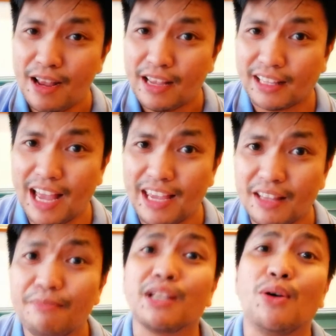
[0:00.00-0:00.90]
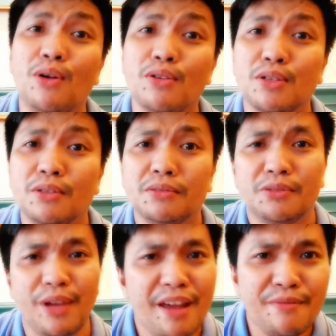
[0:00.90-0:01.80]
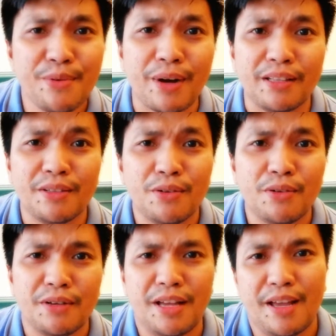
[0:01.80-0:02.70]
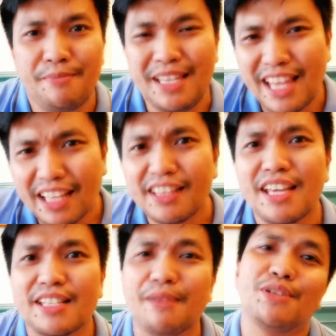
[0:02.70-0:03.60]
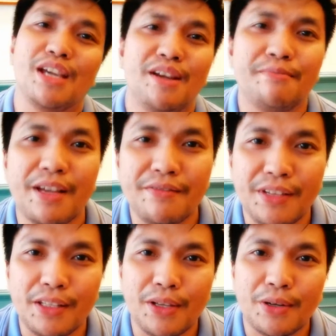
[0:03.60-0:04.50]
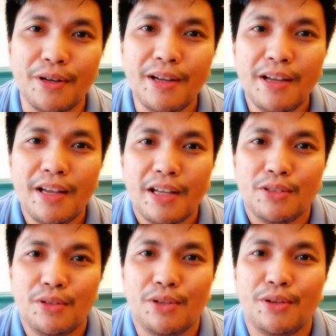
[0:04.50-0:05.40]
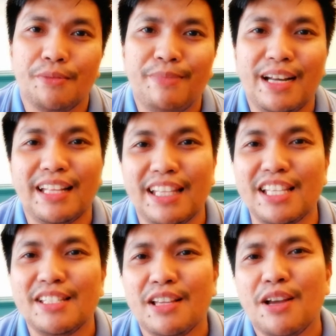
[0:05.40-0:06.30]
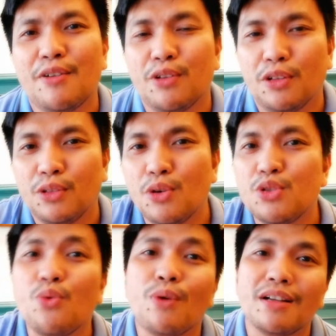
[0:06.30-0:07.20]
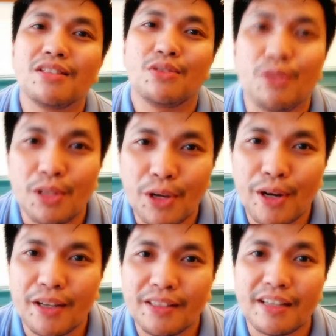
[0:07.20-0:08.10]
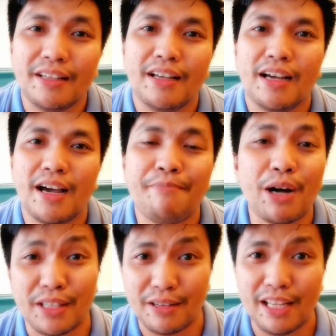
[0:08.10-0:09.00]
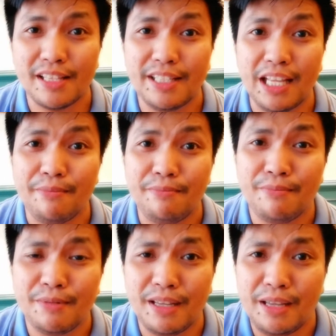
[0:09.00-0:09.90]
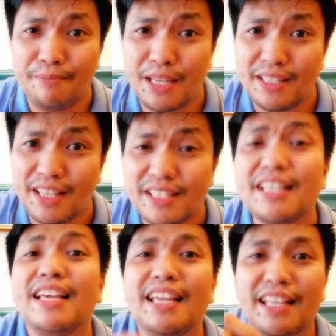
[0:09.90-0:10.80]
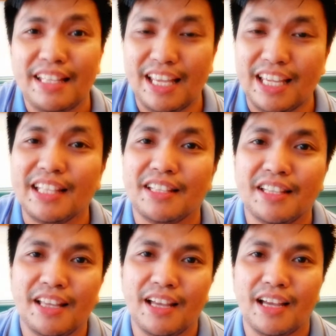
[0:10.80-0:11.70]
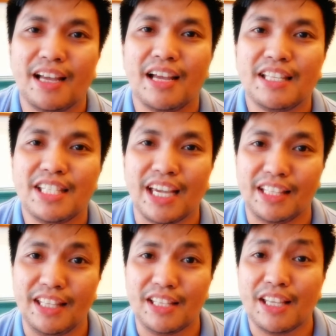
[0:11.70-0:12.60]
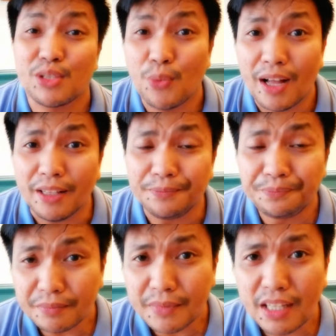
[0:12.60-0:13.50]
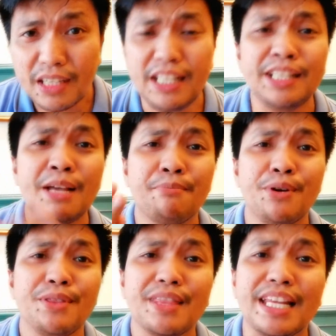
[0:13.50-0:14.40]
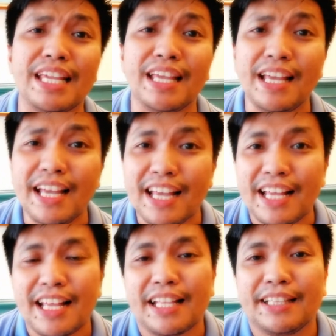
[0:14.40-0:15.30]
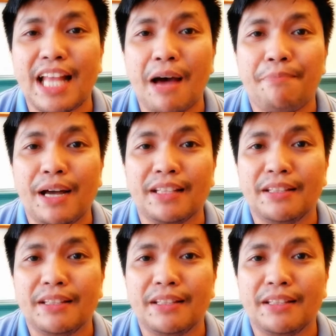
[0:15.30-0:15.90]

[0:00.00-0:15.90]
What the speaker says: client, but also to everyone. I mean, like this, I'm sharing my video to you para at least those who want to learn about the real estate business, they can check this as well. Number 3, dapat